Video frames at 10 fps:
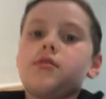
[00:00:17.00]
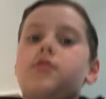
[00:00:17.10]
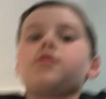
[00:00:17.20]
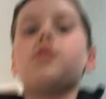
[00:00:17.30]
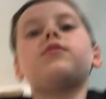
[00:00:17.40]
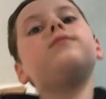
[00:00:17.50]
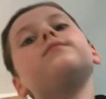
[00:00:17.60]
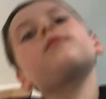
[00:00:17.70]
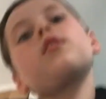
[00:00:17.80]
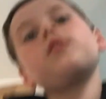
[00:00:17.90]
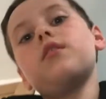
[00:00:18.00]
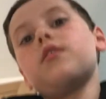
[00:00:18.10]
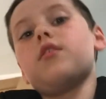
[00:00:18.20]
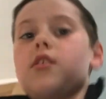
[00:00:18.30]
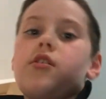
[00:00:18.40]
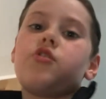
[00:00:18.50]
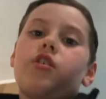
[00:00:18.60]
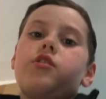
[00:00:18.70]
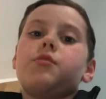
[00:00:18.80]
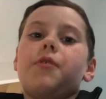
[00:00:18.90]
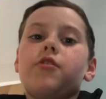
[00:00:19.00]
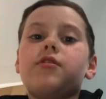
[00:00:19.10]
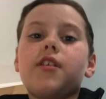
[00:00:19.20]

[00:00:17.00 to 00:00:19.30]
so decided to post